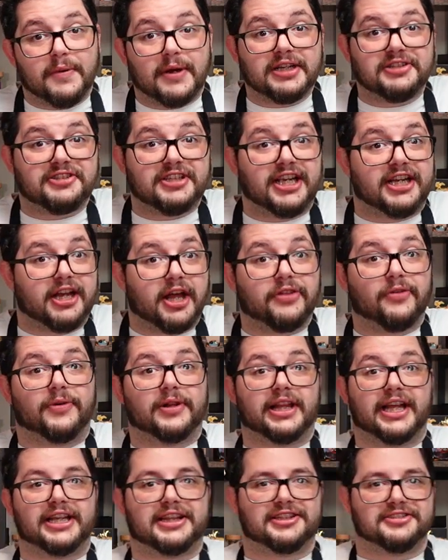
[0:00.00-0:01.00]
want to see another
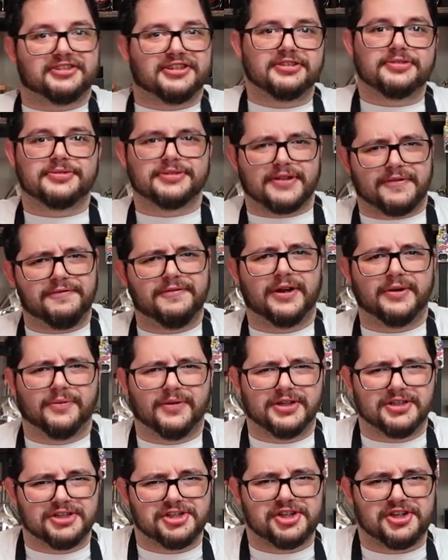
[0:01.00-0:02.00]
one like this was a fun
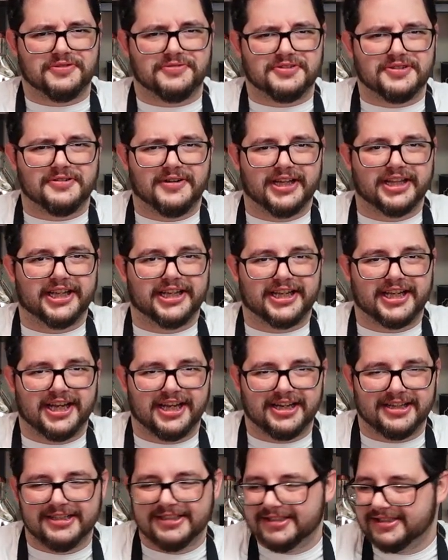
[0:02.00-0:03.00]
one to shoot, too. I like
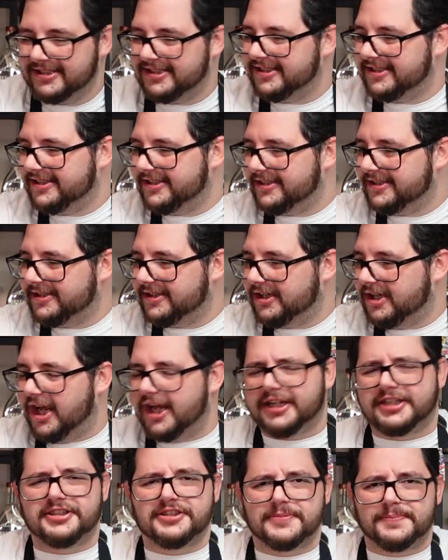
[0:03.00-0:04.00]
kind of
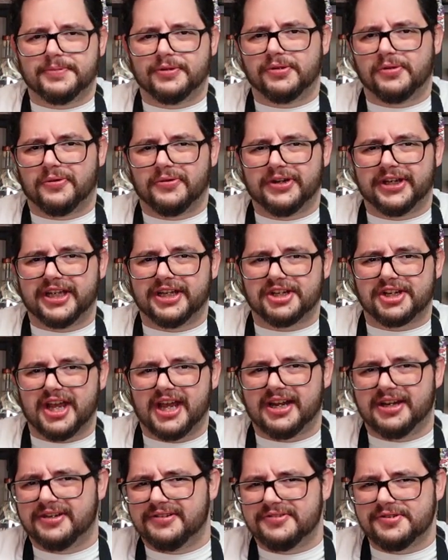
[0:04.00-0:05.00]
exploring and
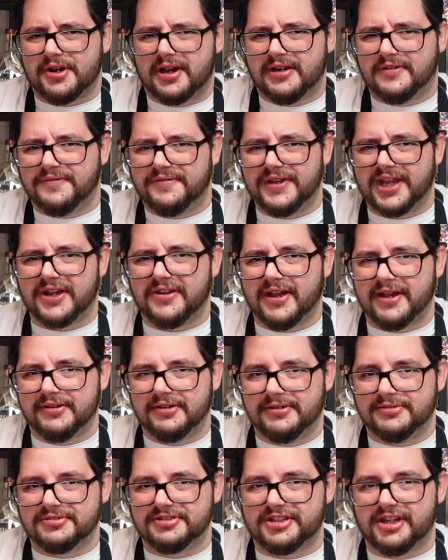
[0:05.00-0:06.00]
kind of trying to figure out
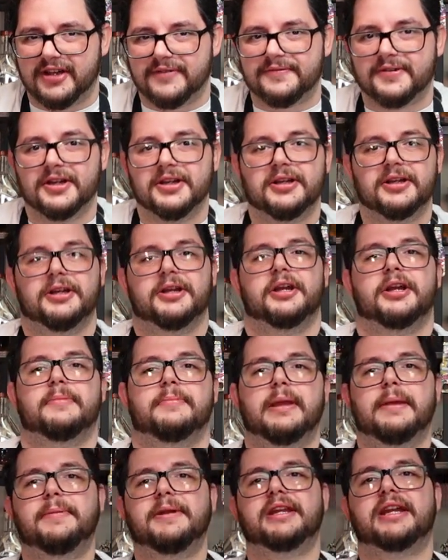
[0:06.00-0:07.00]
new stuff.
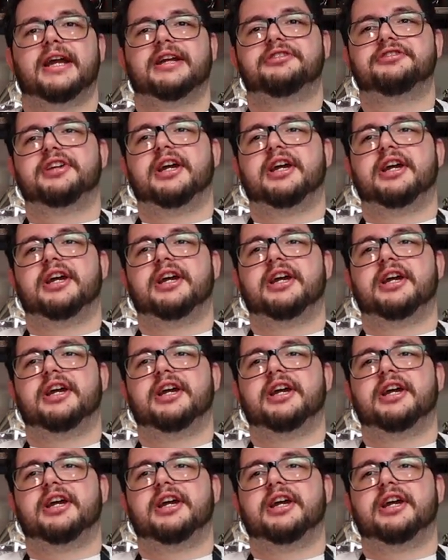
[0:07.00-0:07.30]
Maybe next